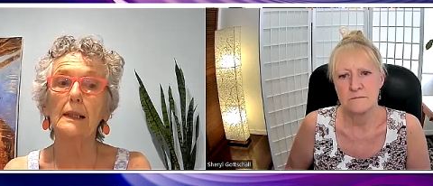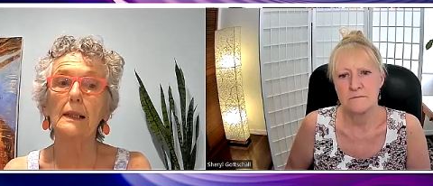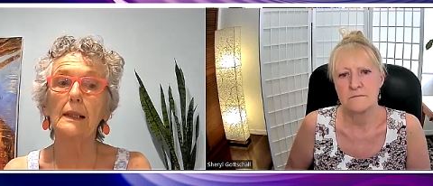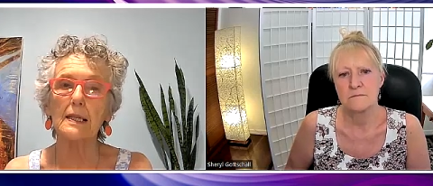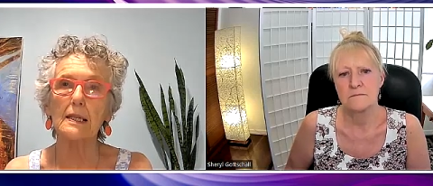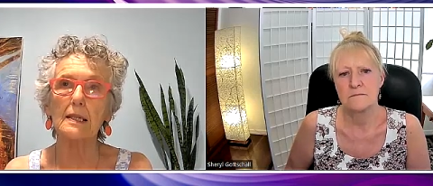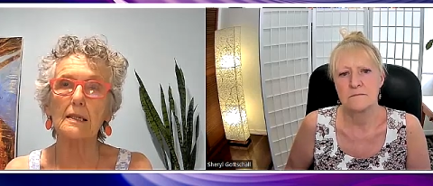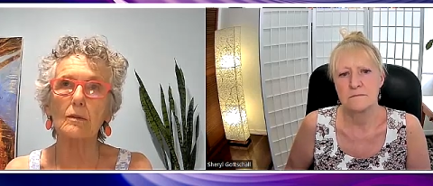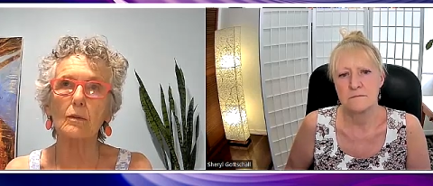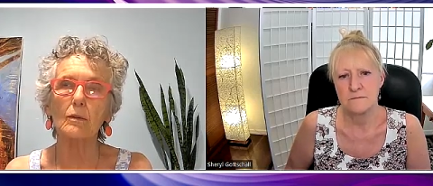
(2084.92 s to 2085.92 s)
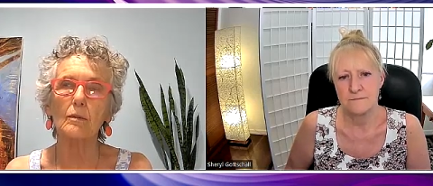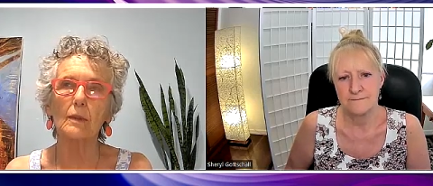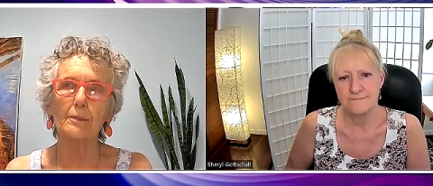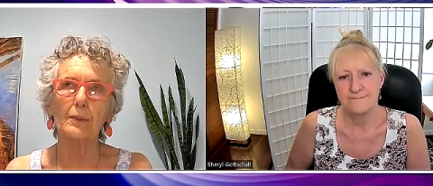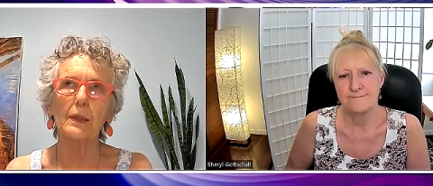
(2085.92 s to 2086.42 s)
Speaker 1: April. That's
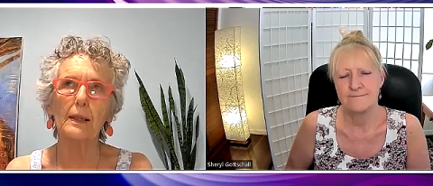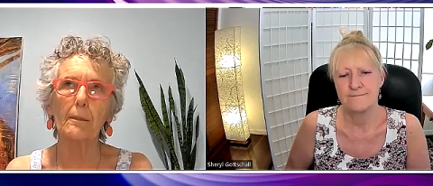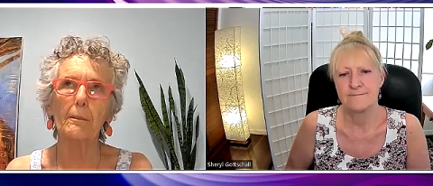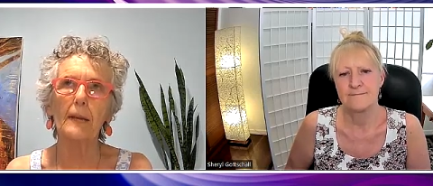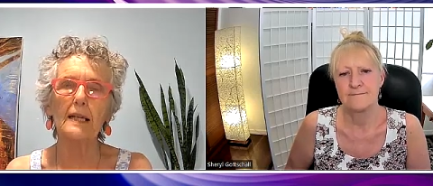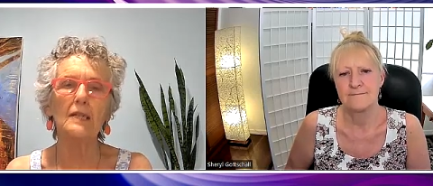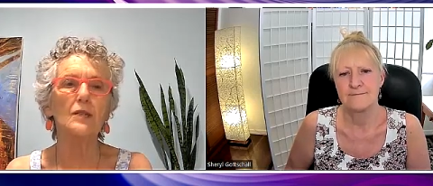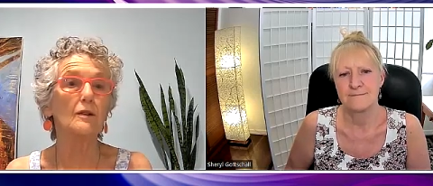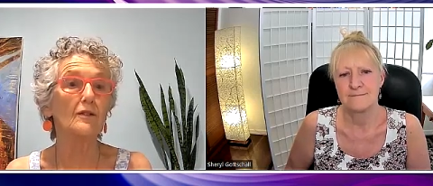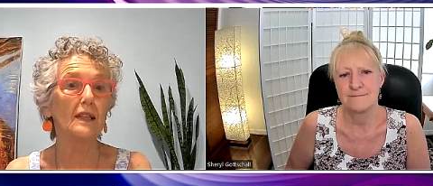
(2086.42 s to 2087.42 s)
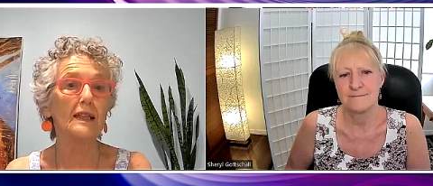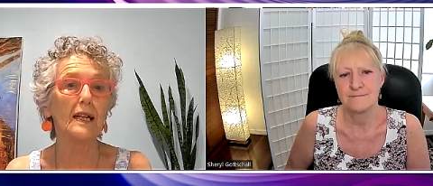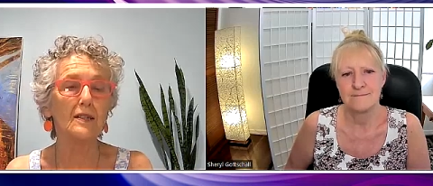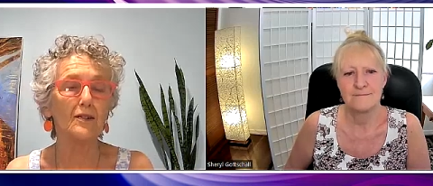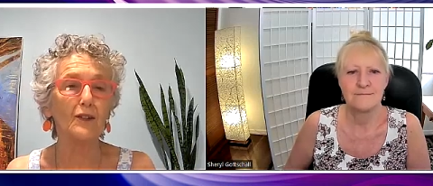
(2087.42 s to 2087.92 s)
a pretty major event
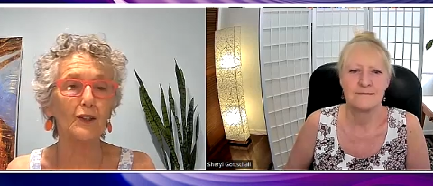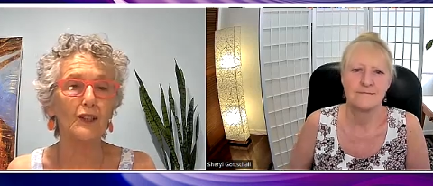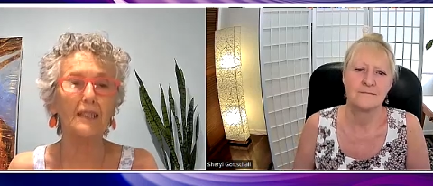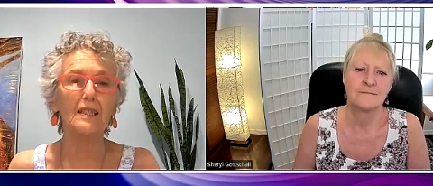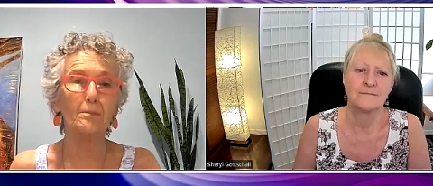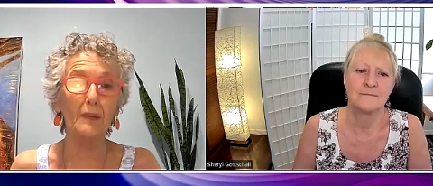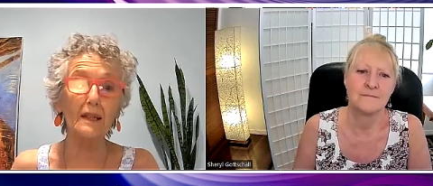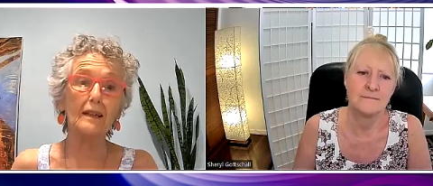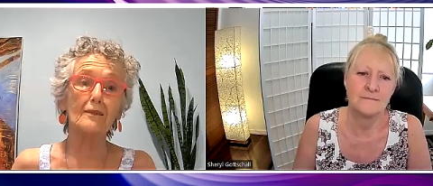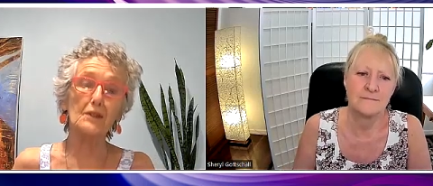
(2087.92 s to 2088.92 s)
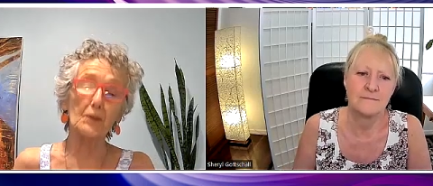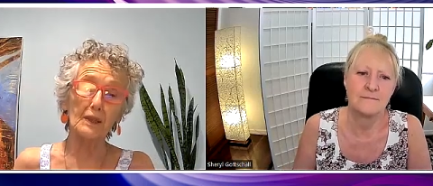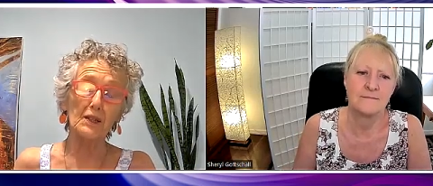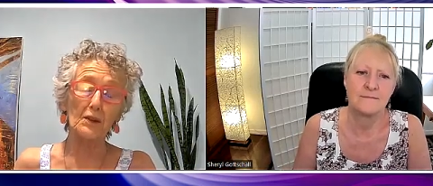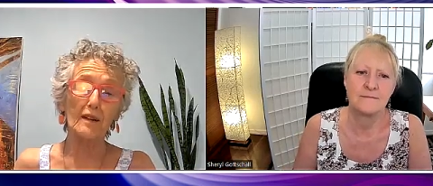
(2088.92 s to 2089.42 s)
astrologically speaking for twenty
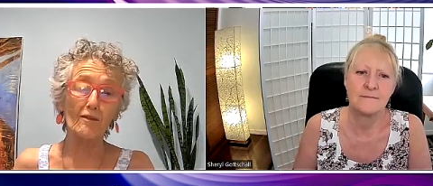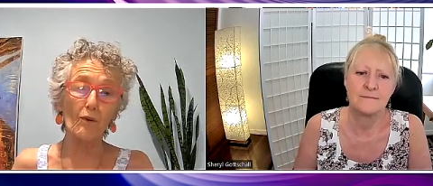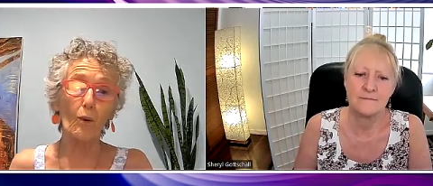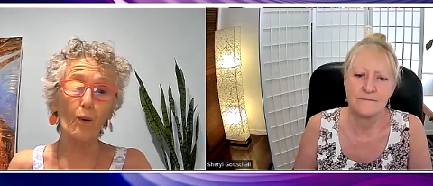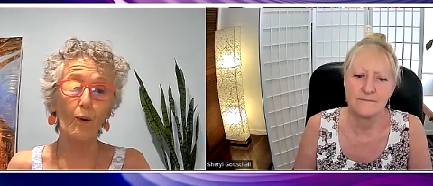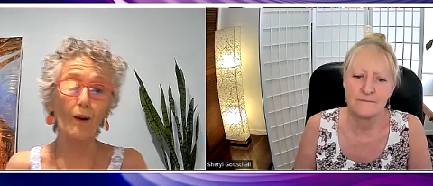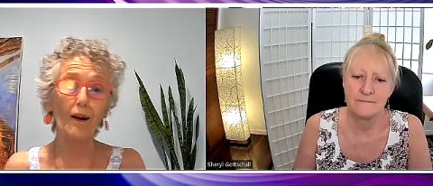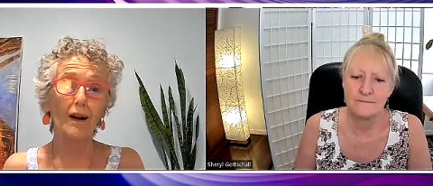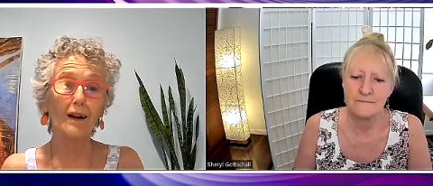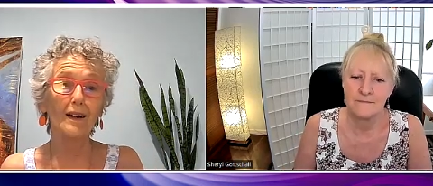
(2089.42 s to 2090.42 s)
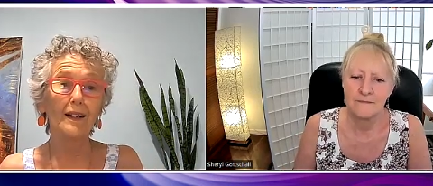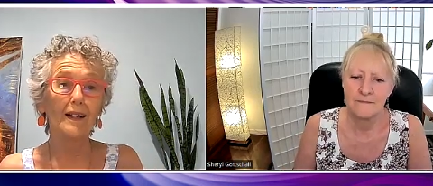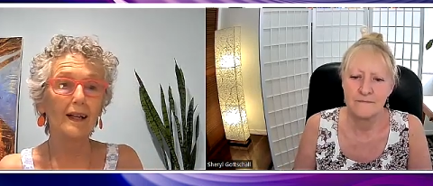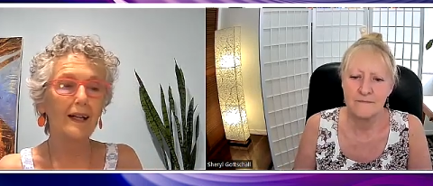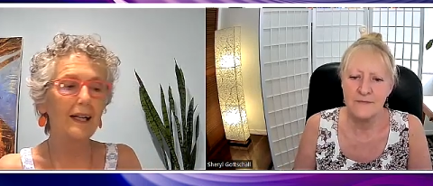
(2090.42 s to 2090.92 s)
twenty-four.
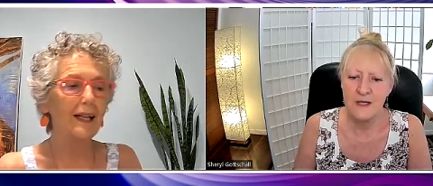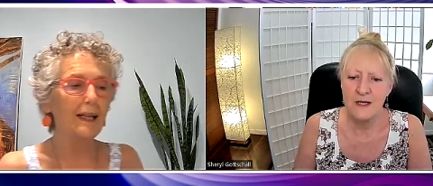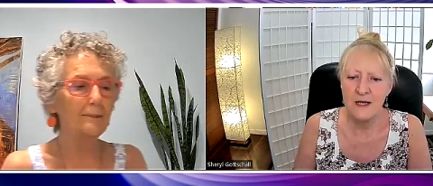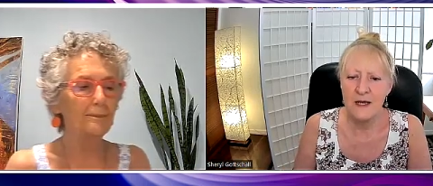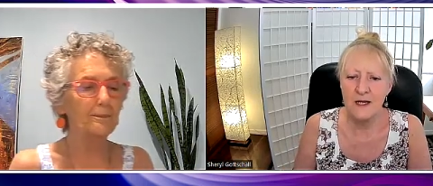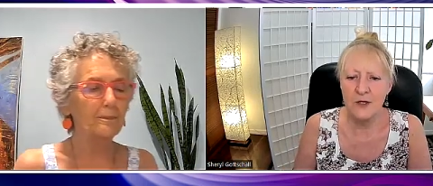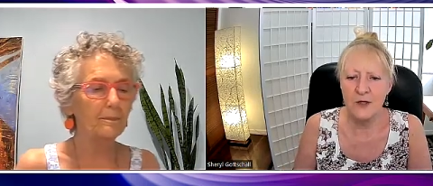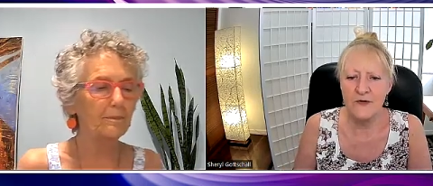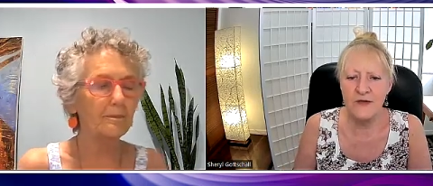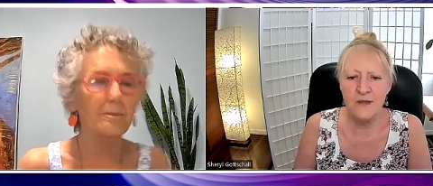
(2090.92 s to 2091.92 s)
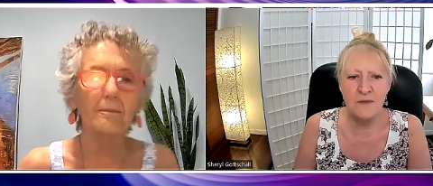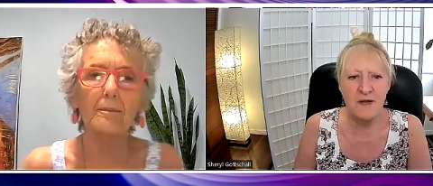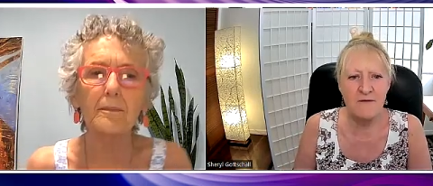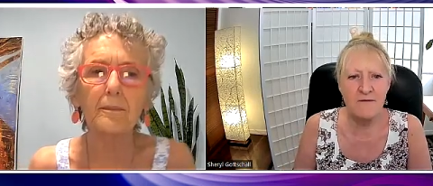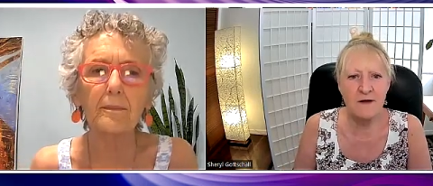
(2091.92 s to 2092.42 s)
Speaker 2: Um, yeah, it could also
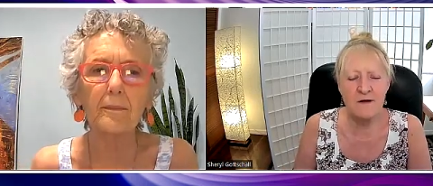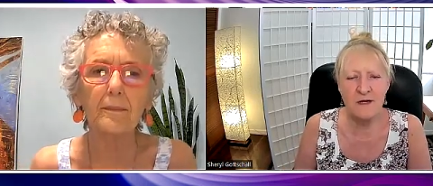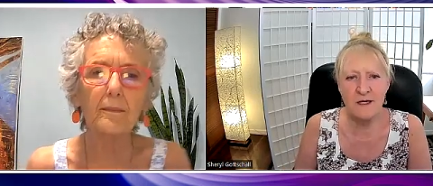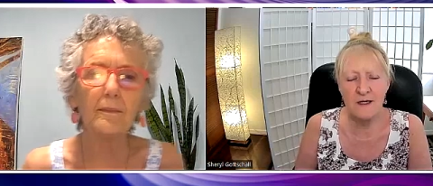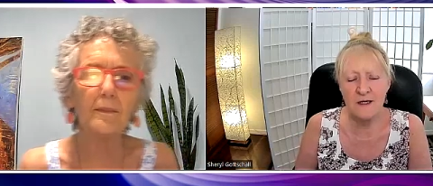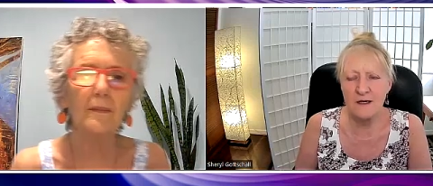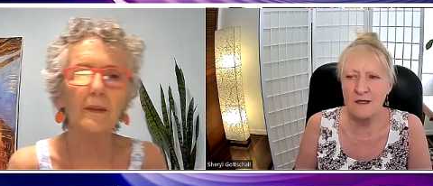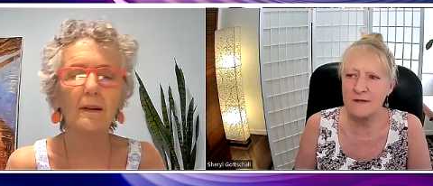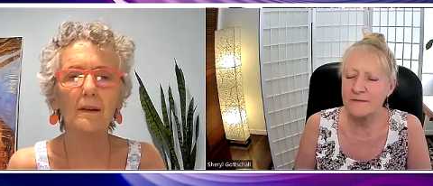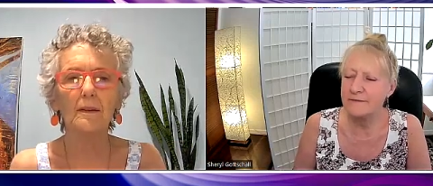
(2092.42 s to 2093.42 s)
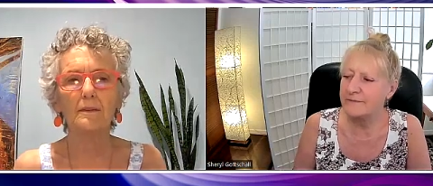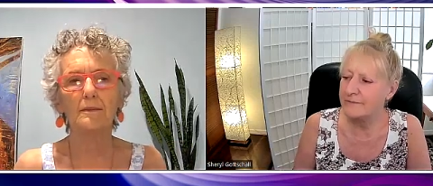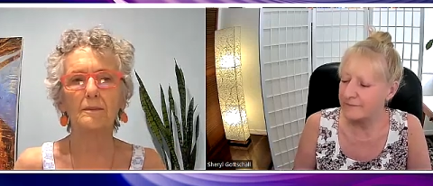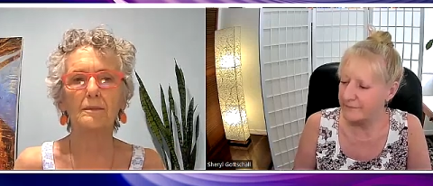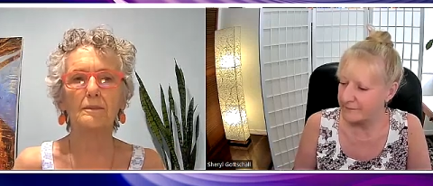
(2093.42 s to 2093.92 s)
be a very
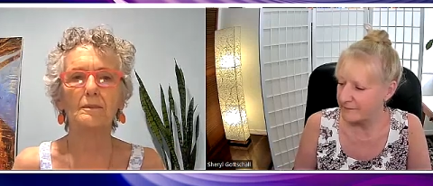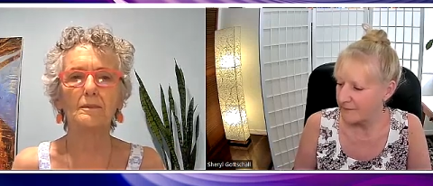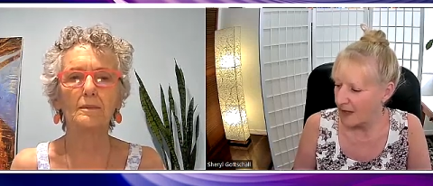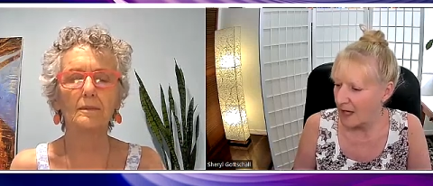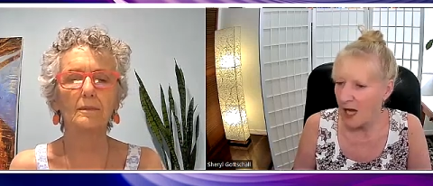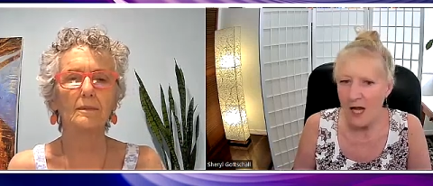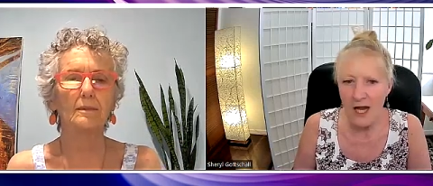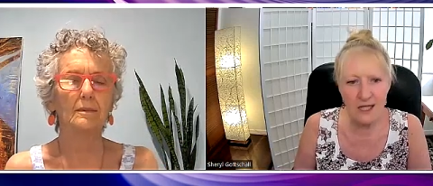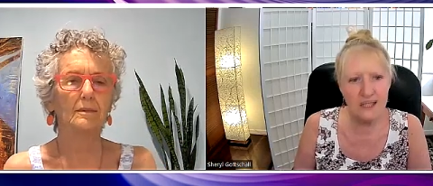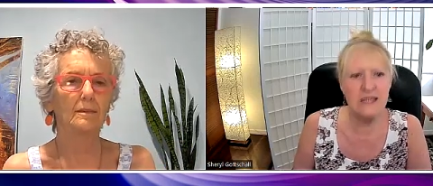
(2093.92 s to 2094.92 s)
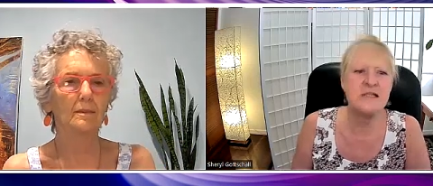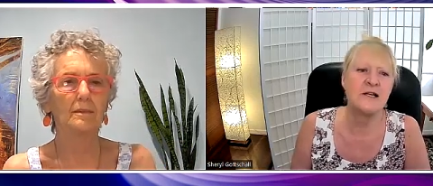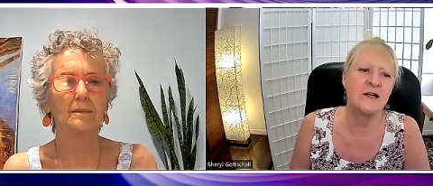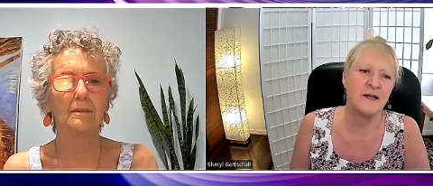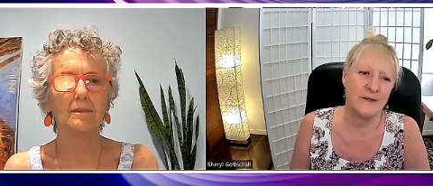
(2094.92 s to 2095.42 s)
um, lucky
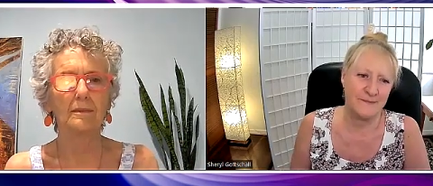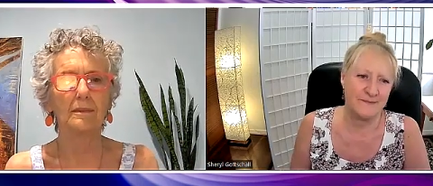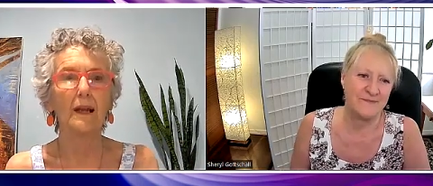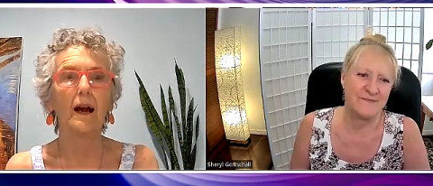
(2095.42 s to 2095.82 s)
time.